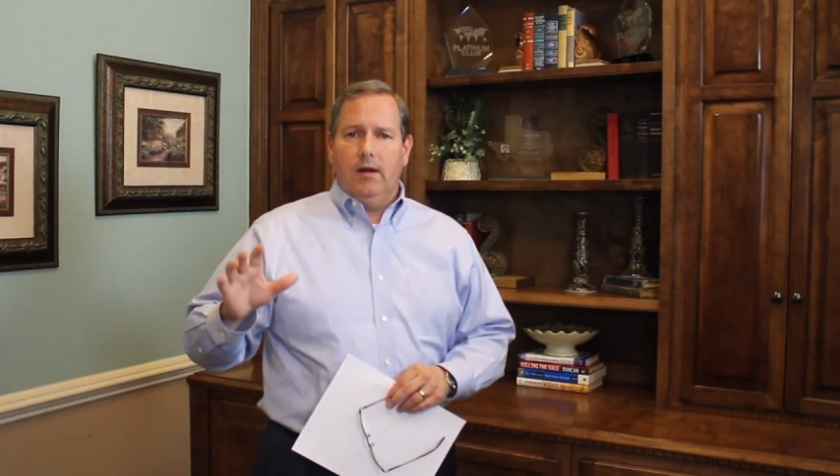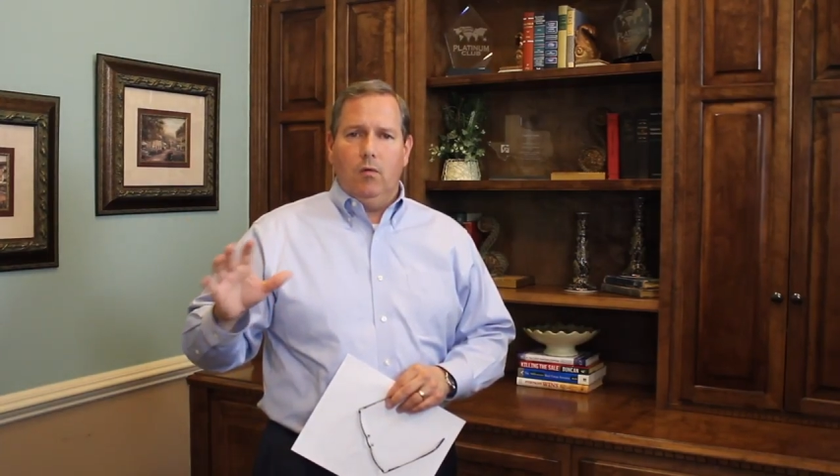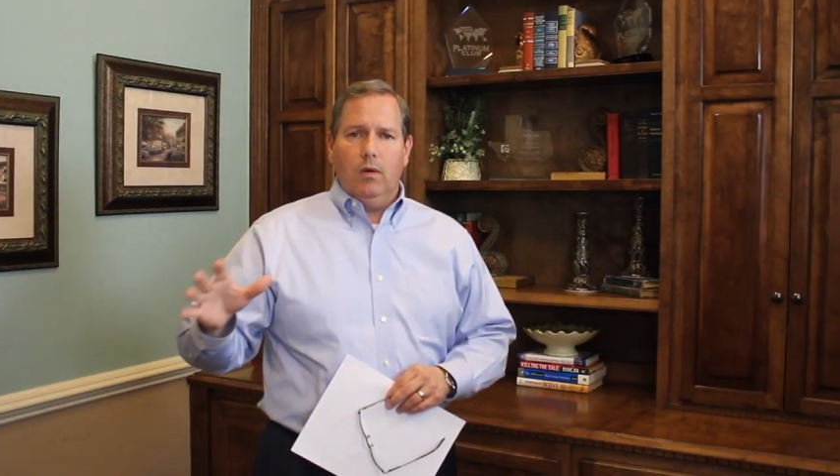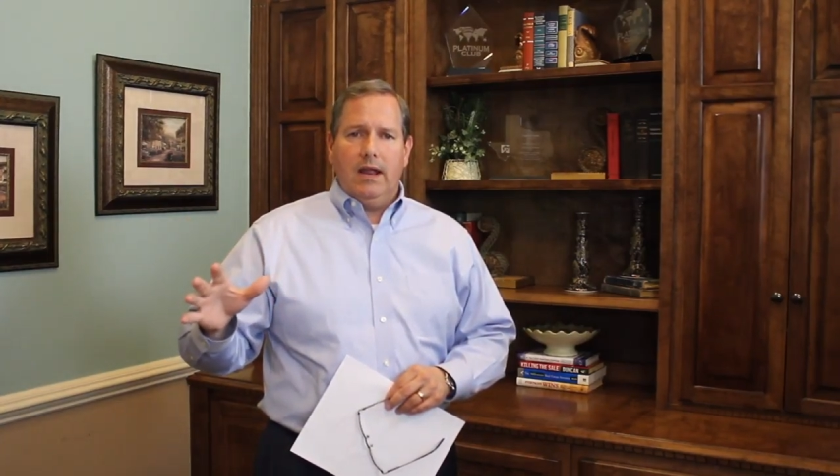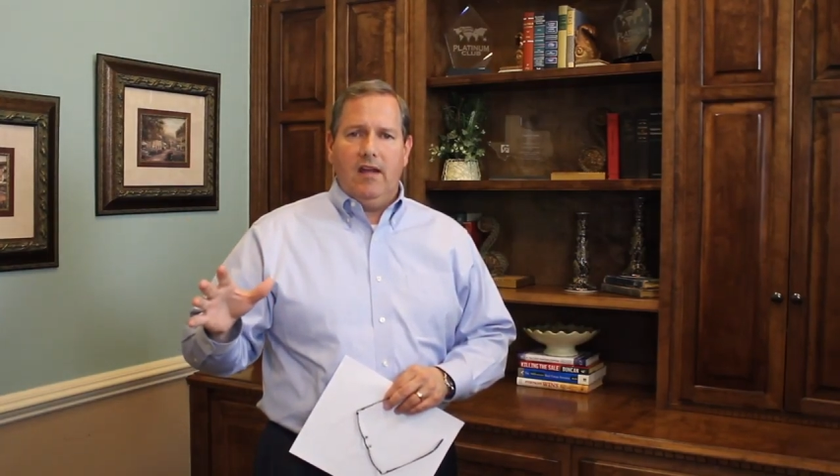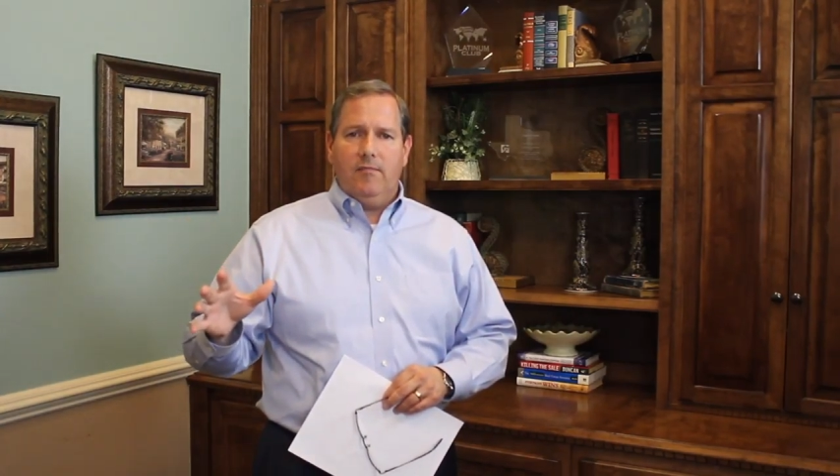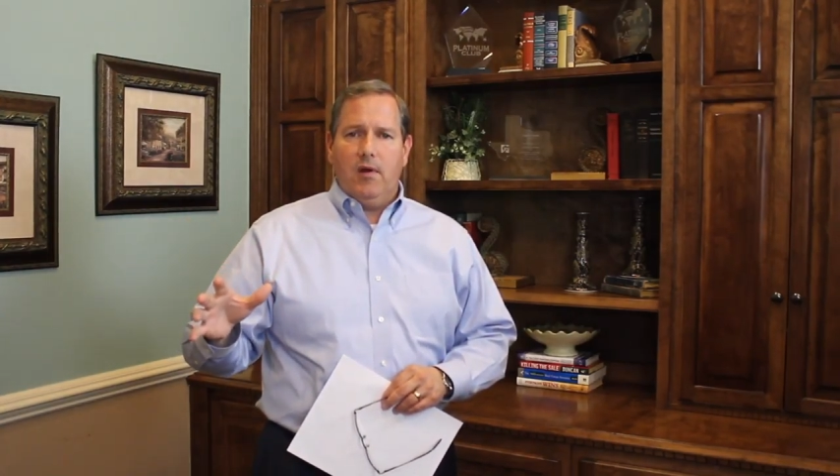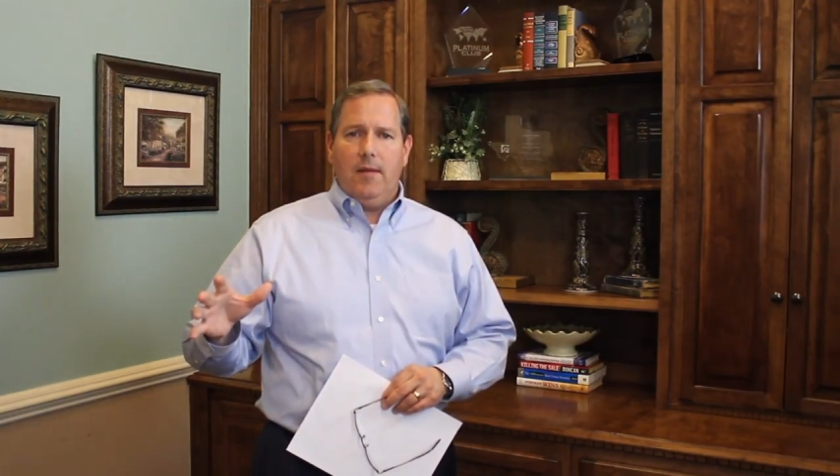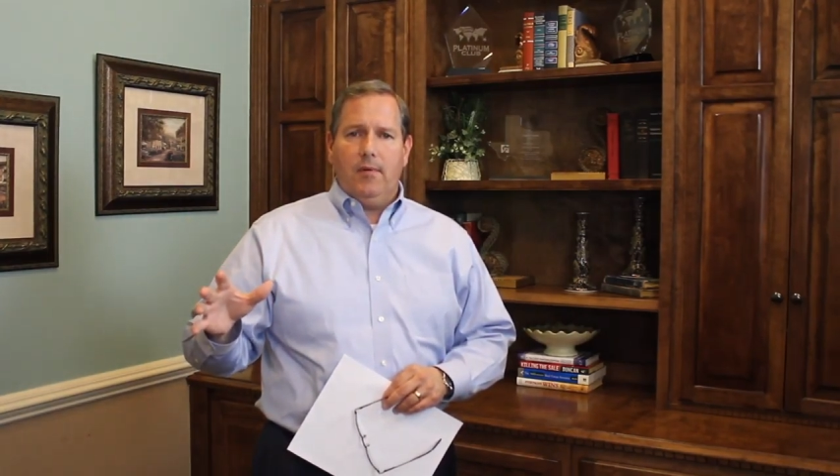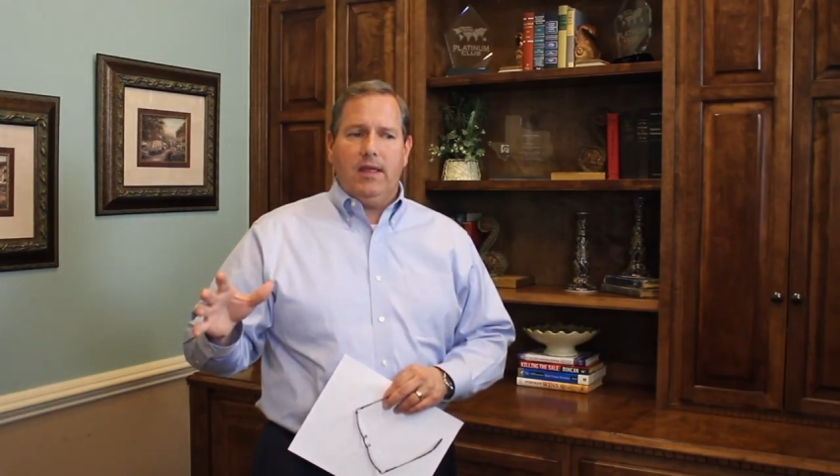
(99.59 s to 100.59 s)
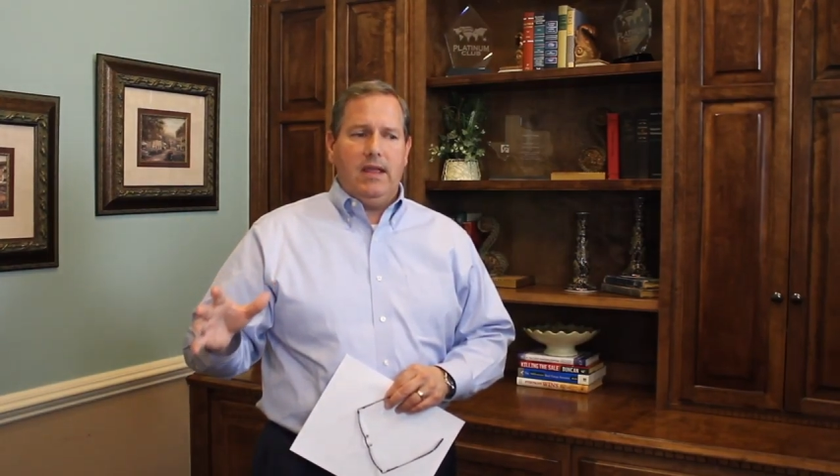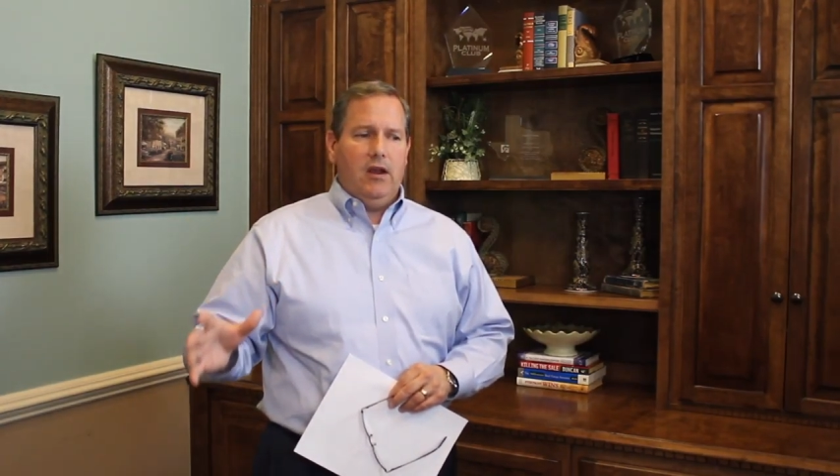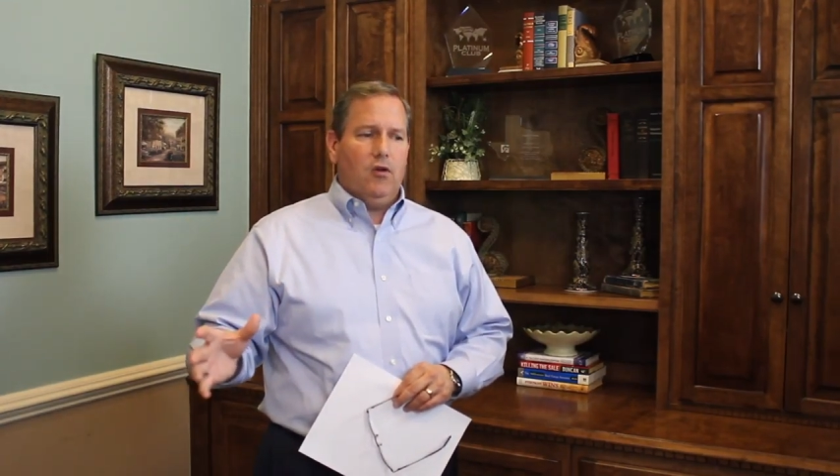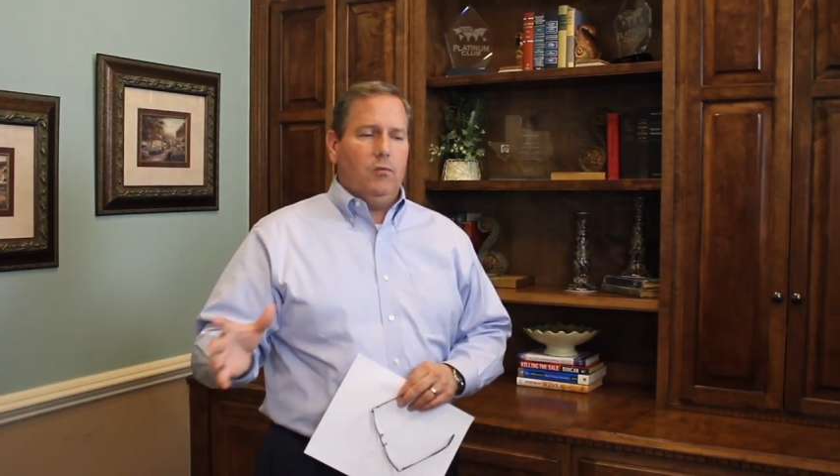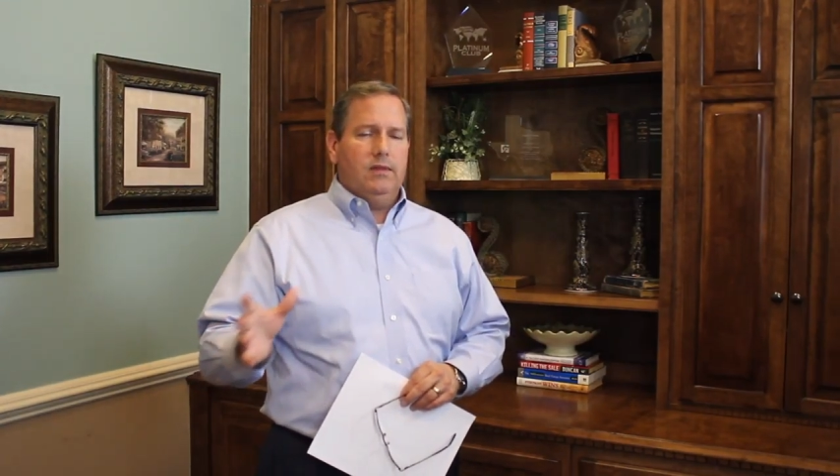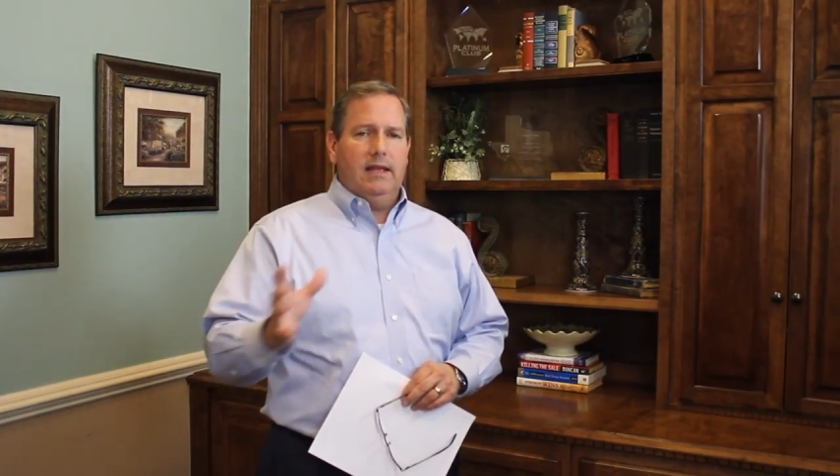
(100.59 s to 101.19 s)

They don't want to have property here when